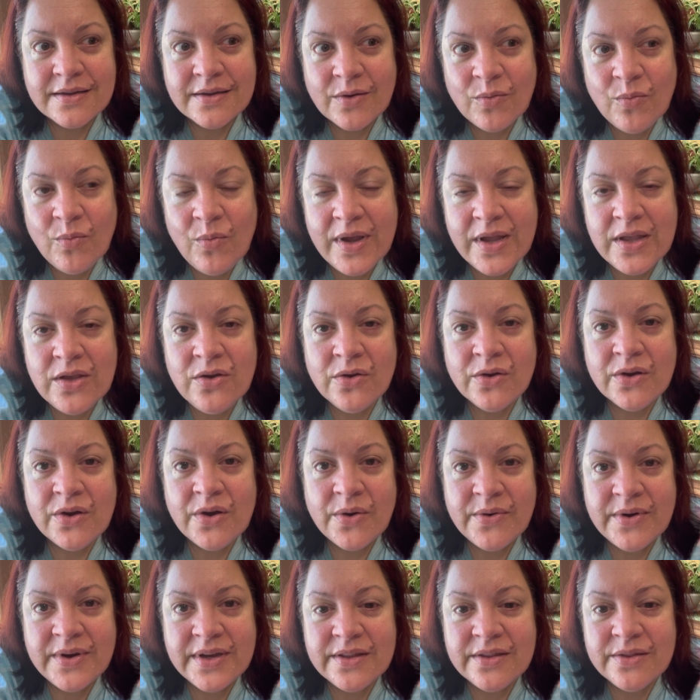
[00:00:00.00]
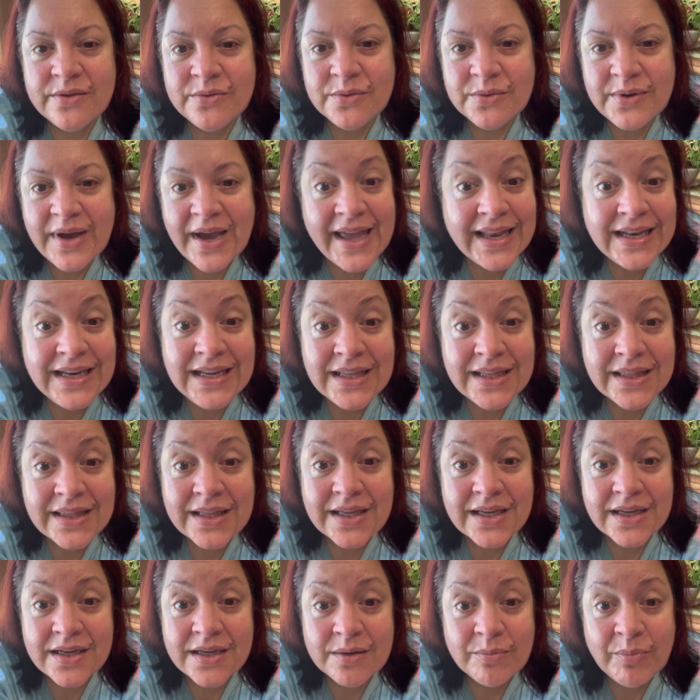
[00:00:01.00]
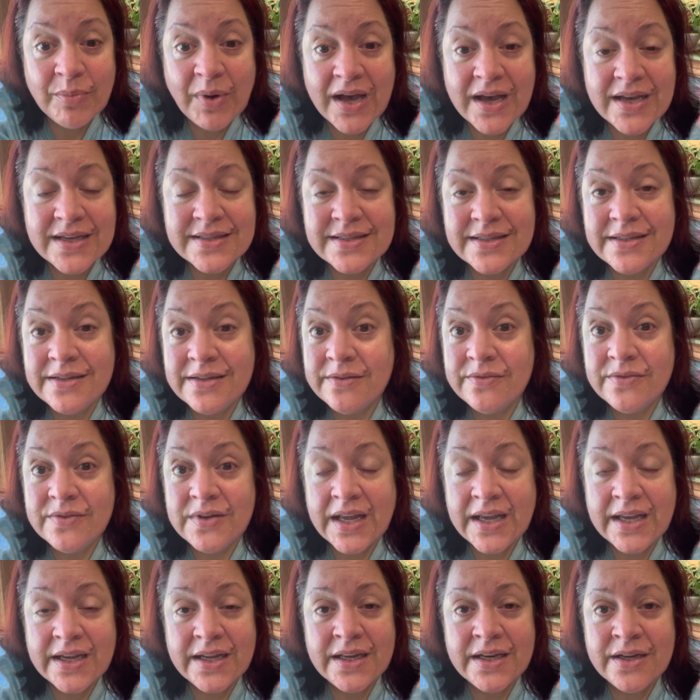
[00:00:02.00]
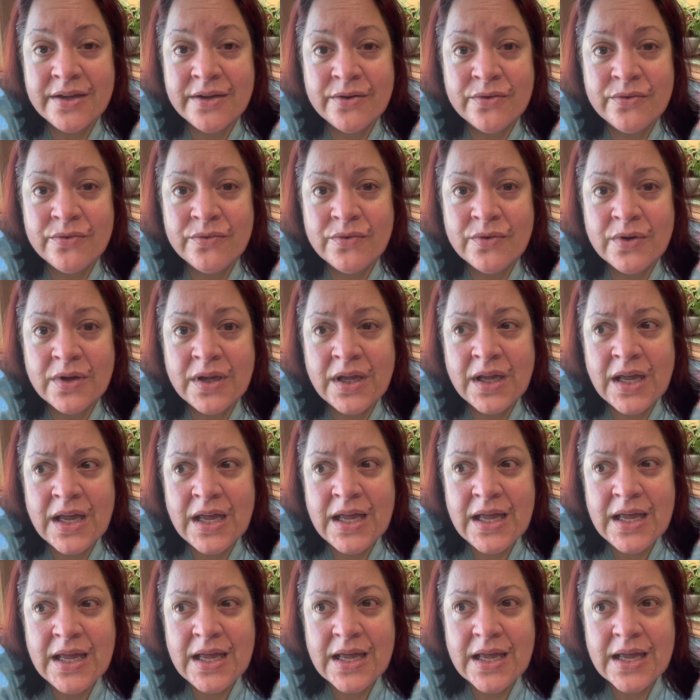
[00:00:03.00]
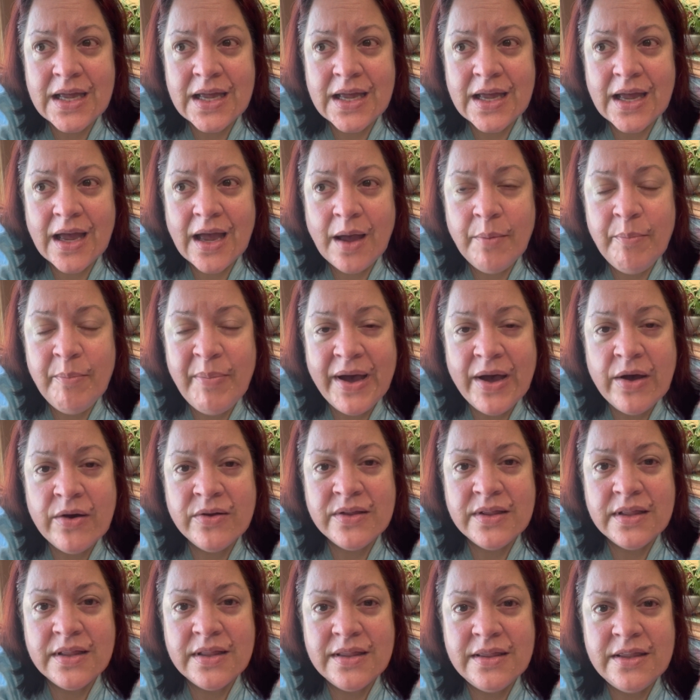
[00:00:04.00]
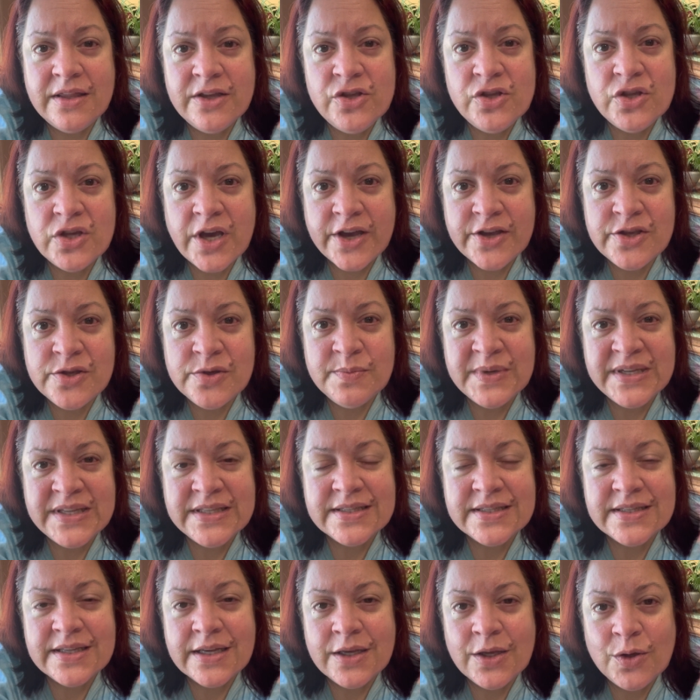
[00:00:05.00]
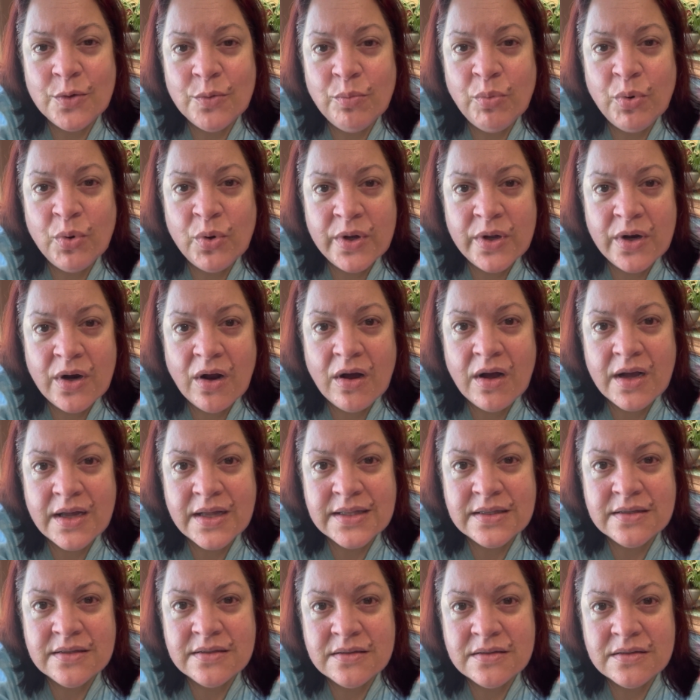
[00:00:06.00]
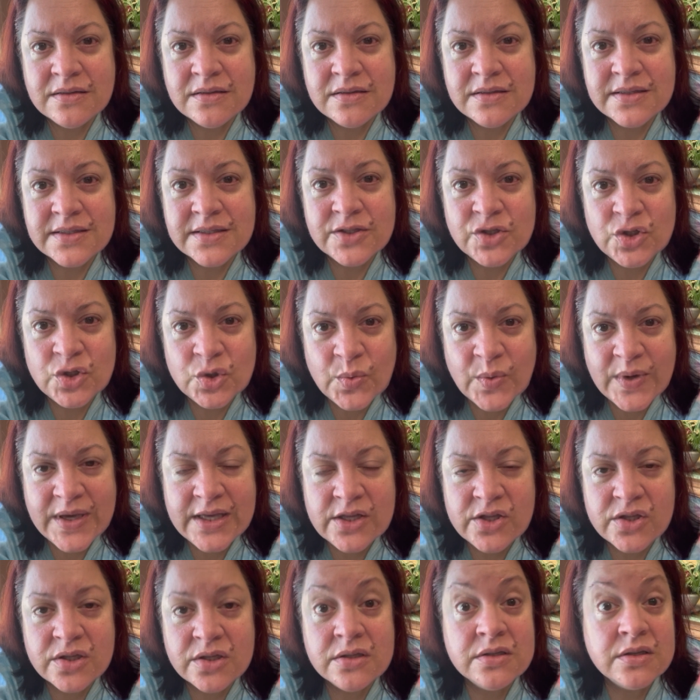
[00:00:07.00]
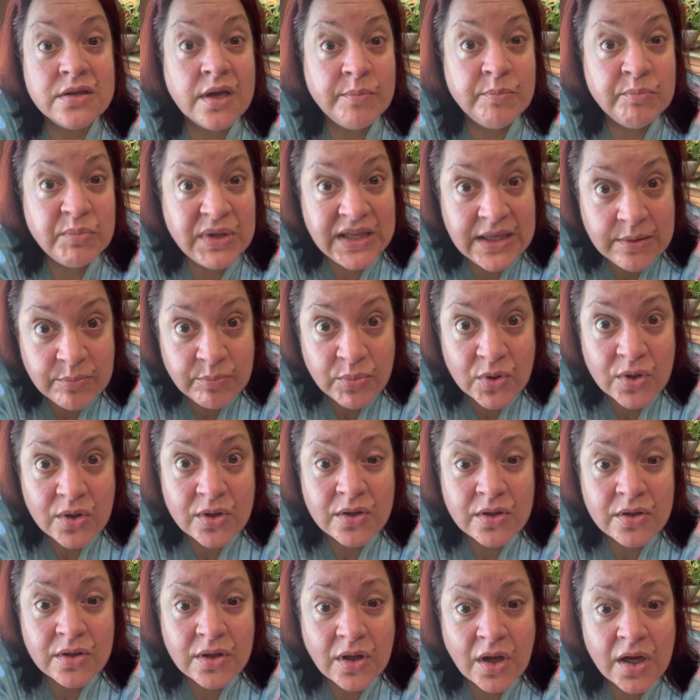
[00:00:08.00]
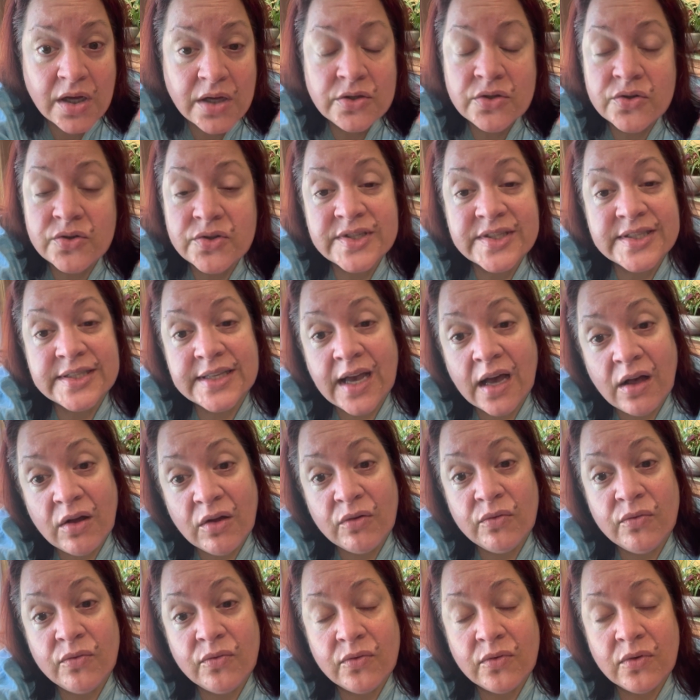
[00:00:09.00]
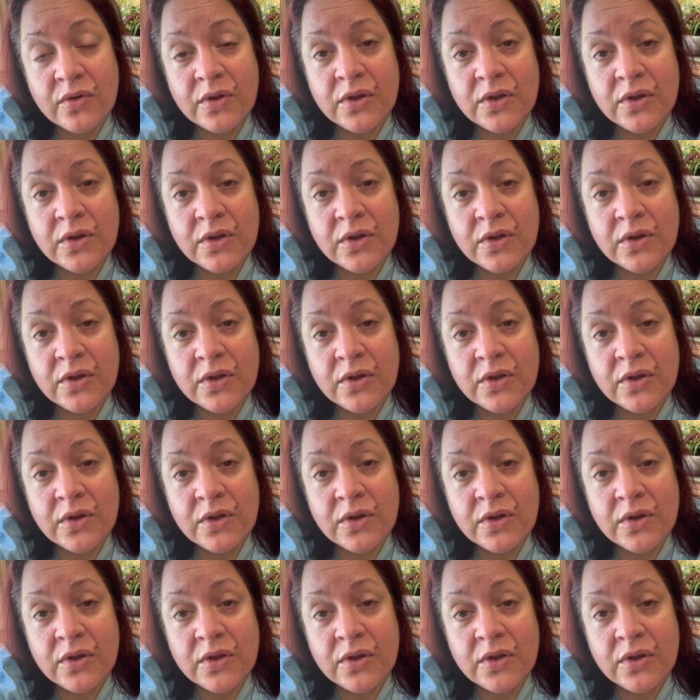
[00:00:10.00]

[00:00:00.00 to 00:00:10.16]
when you're going through anything, positive, negative, about the judgments that you put on situations, on people, on yourself.